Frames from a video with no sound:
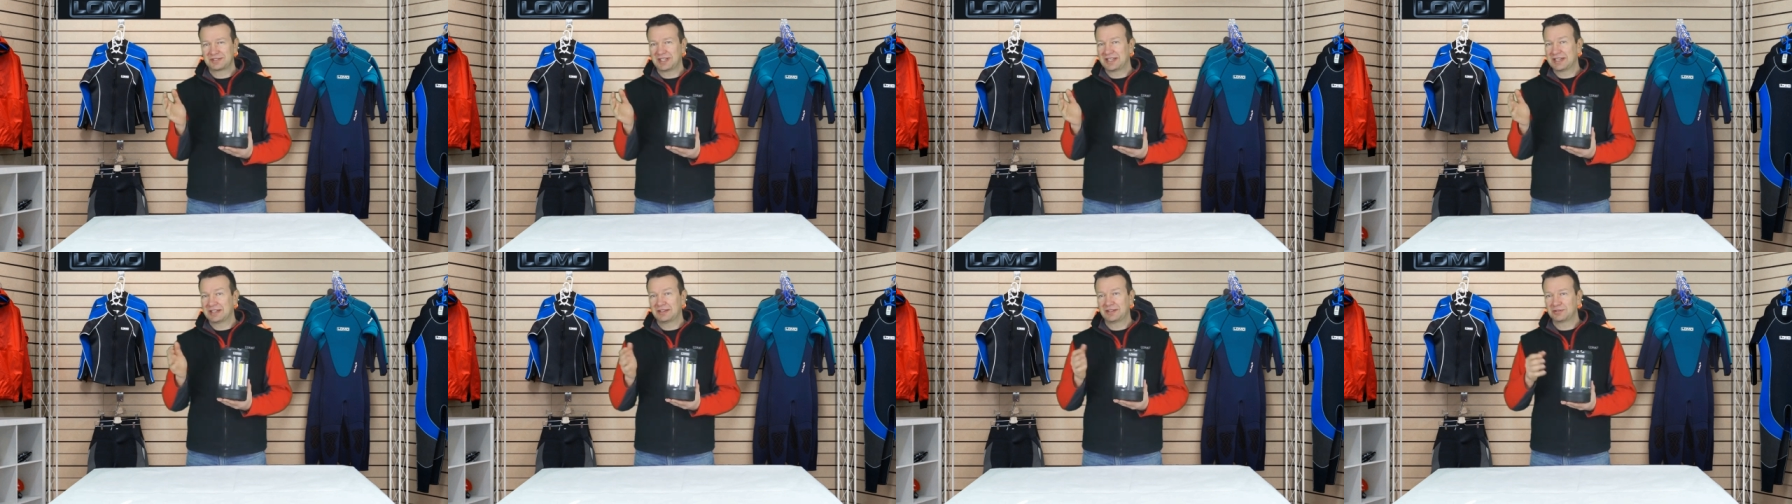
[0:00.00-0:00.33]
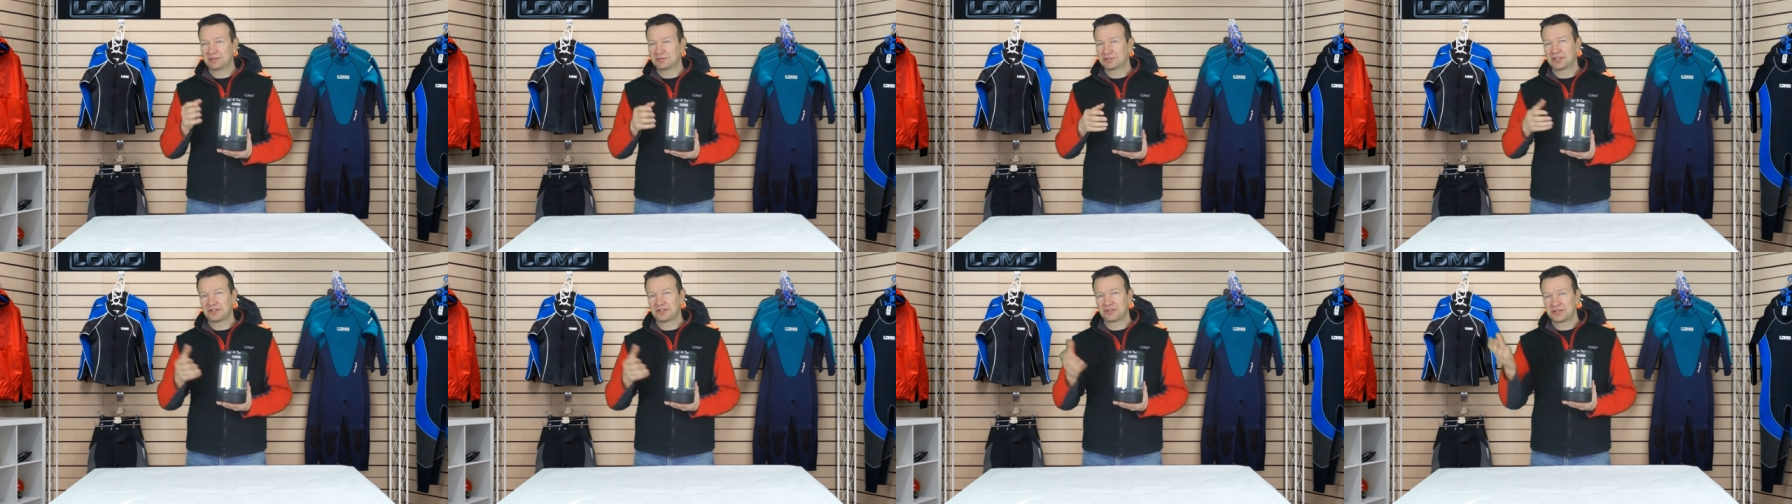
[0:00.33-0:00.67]
tiny
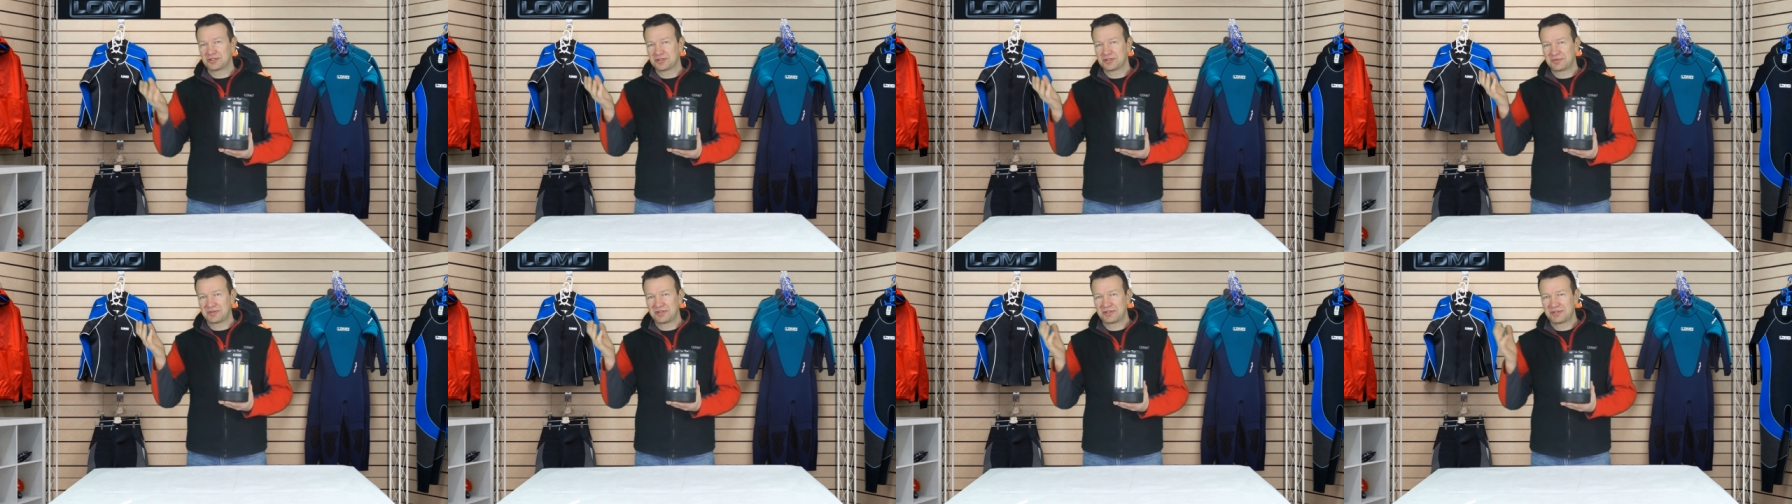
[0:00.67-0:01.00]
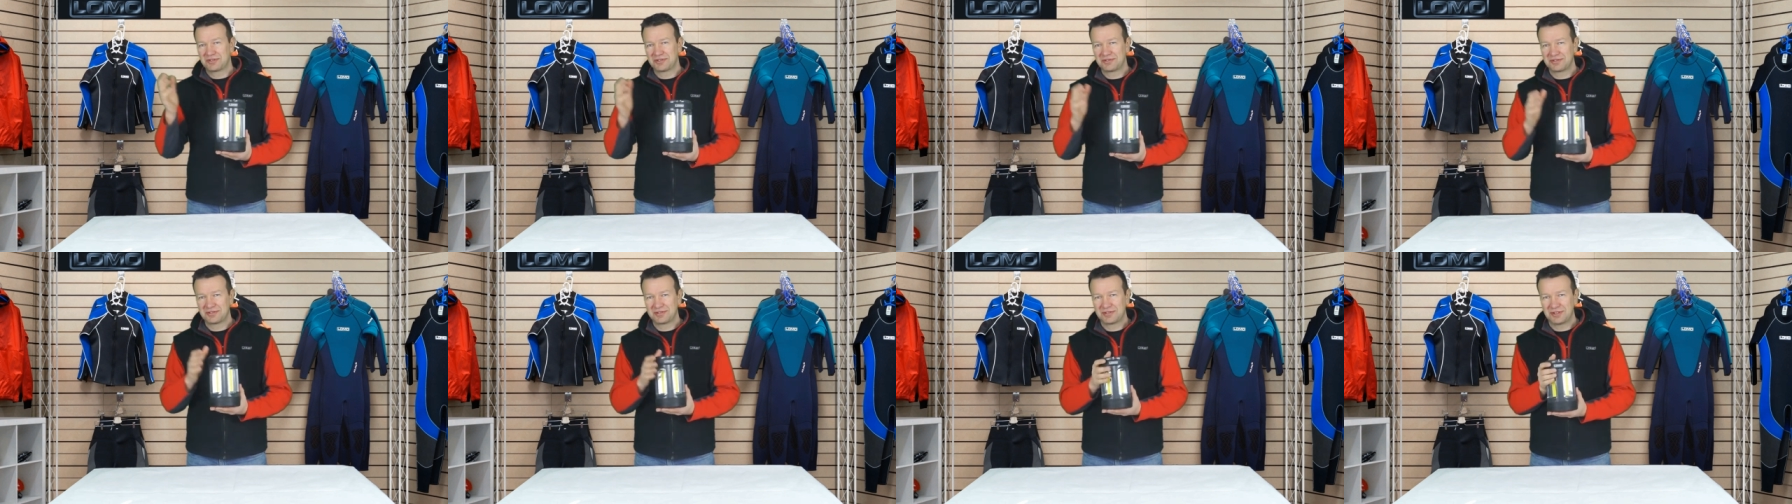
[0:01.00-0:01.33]
little torches
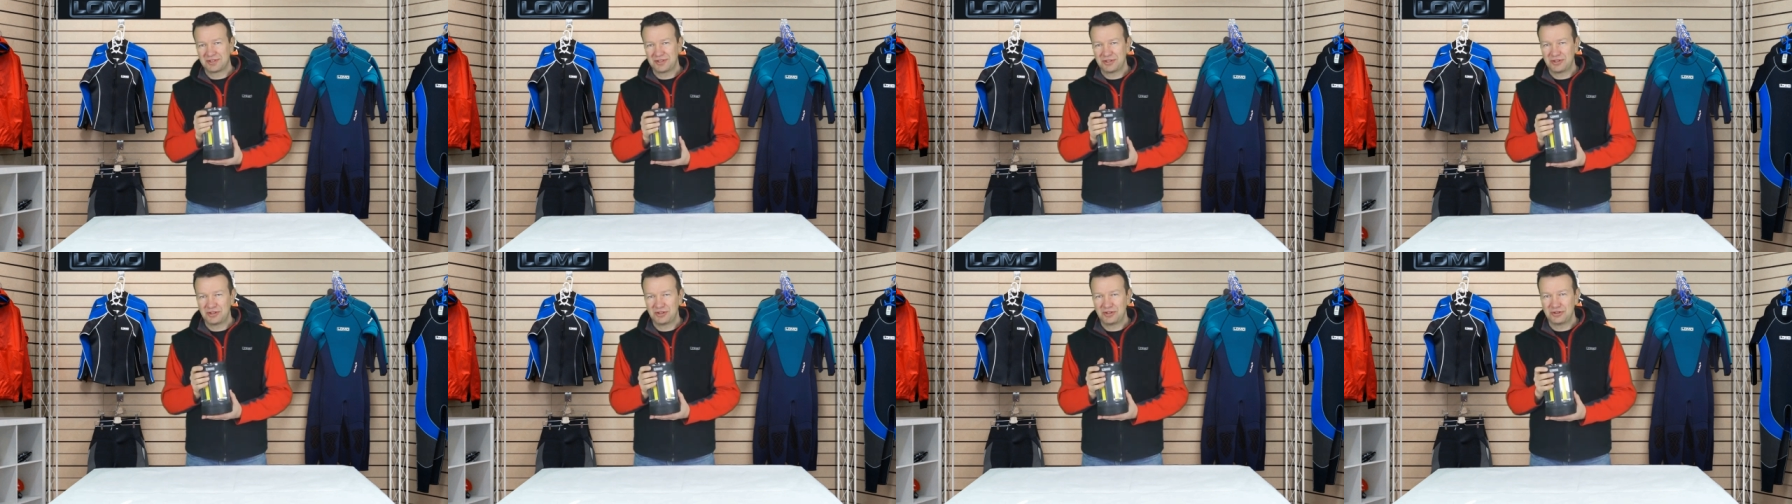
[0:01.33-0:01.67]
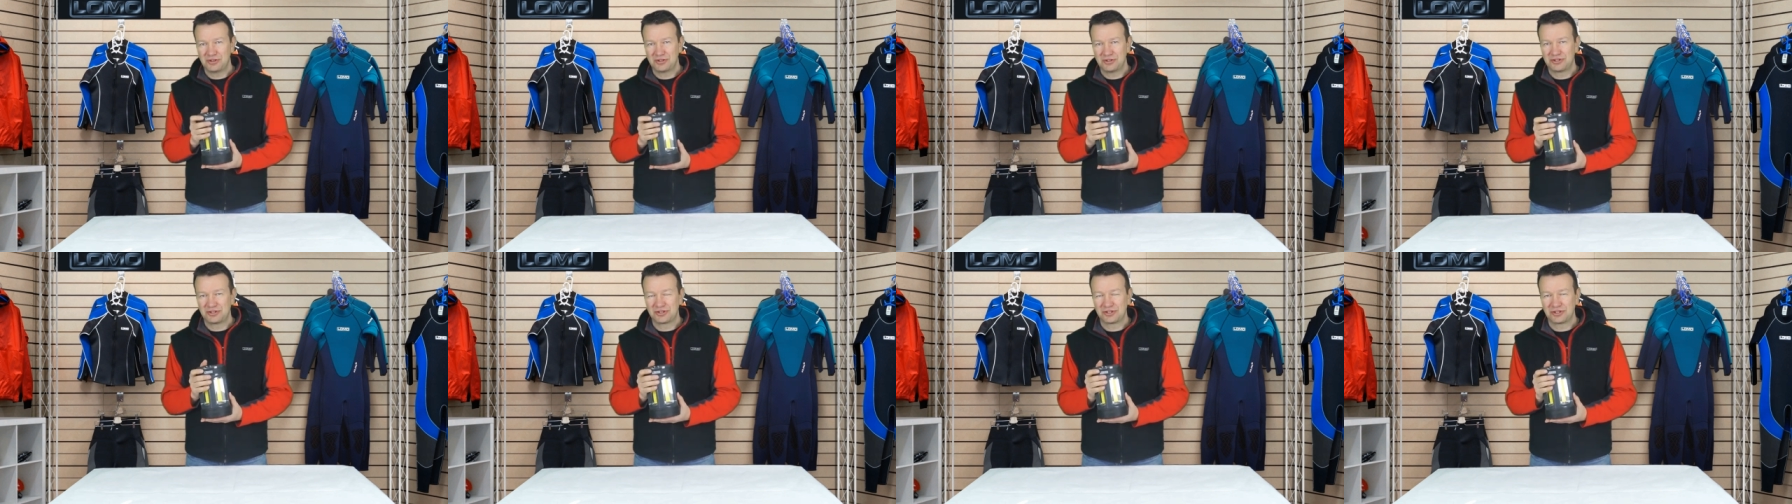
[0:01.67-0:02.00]
with
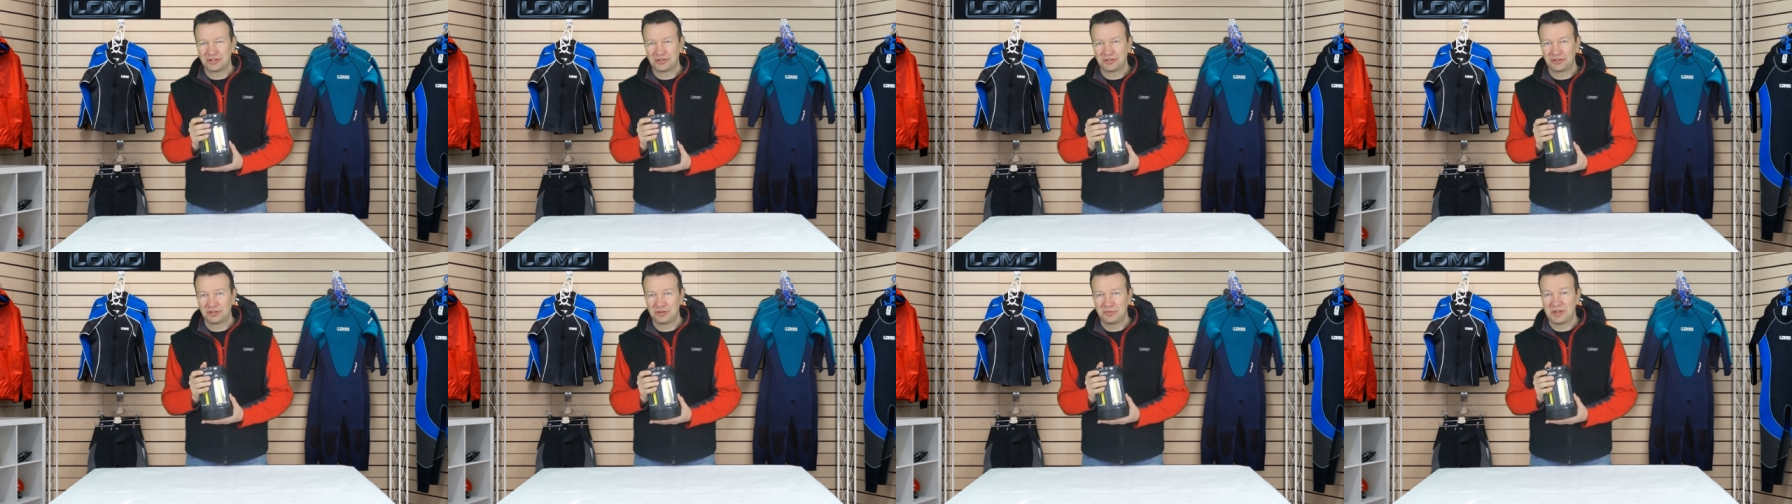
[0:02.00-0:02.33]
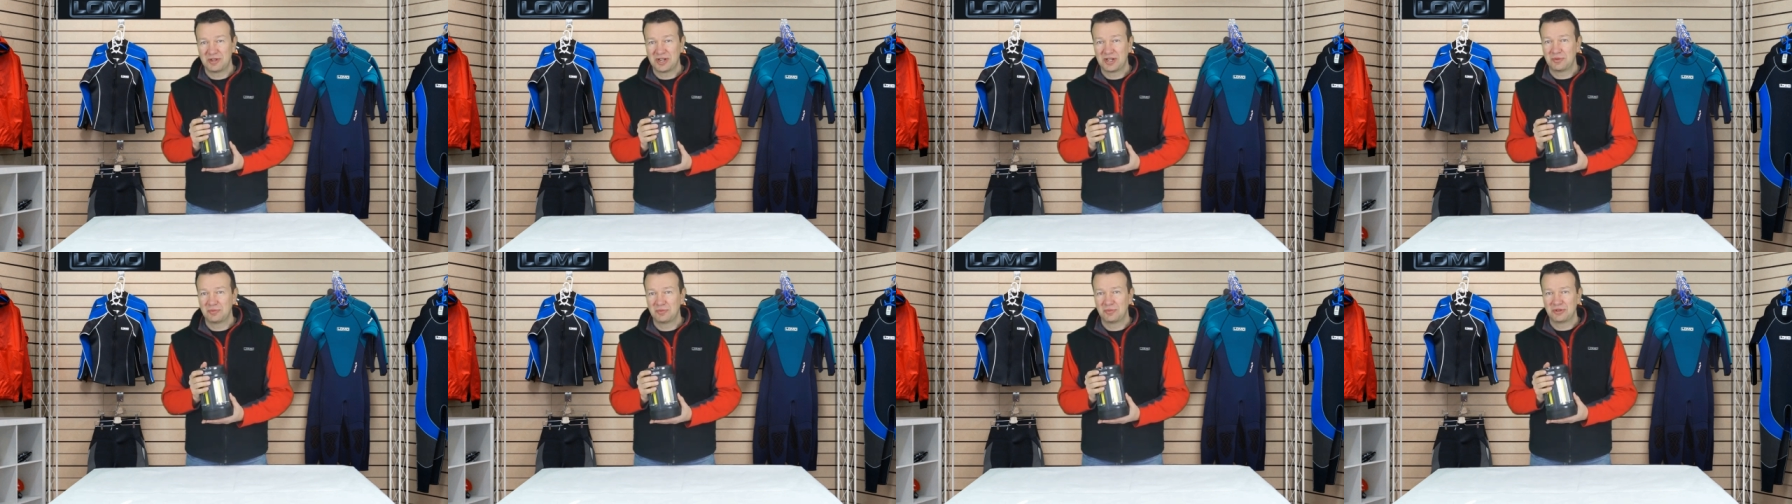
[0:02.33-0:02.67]
huge
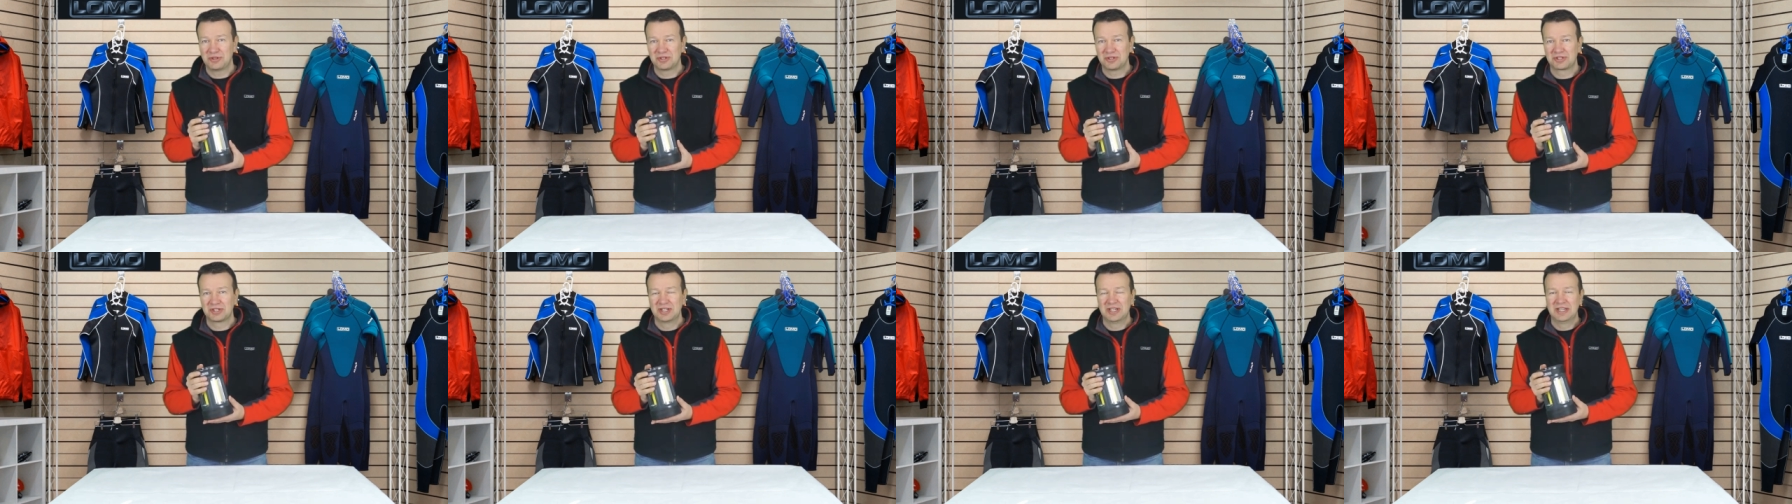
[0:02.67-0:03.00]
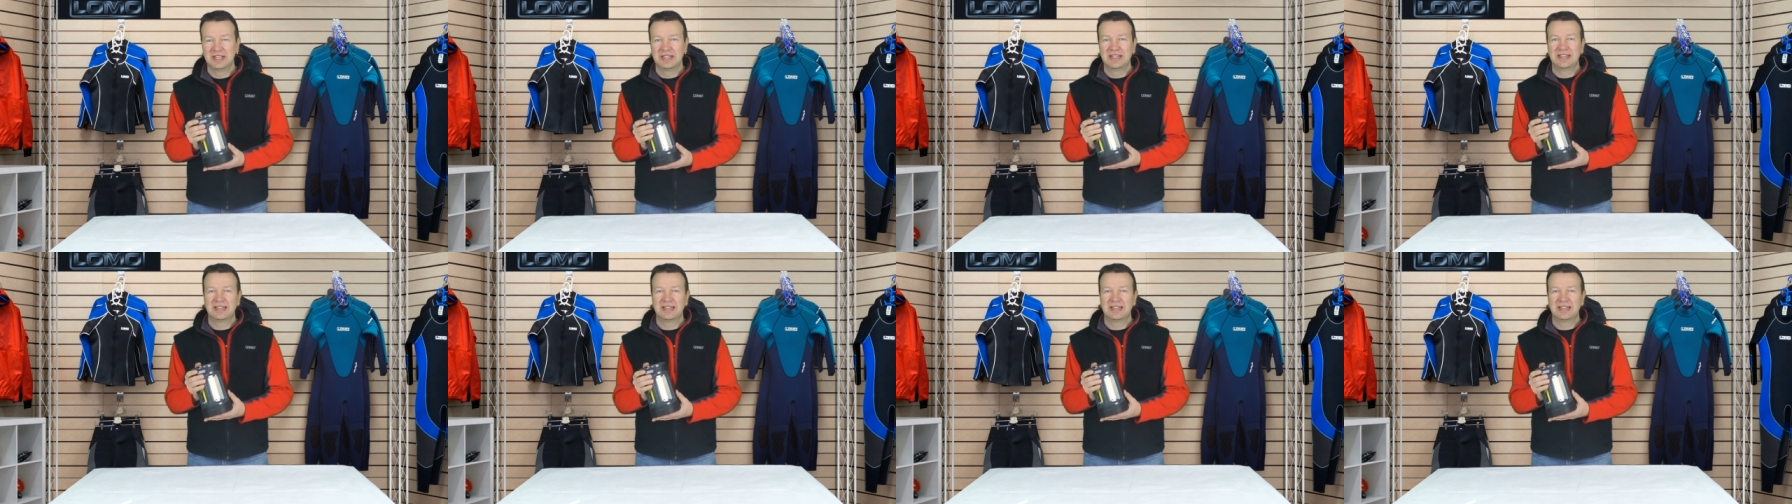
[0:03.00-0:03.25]
lumen outputs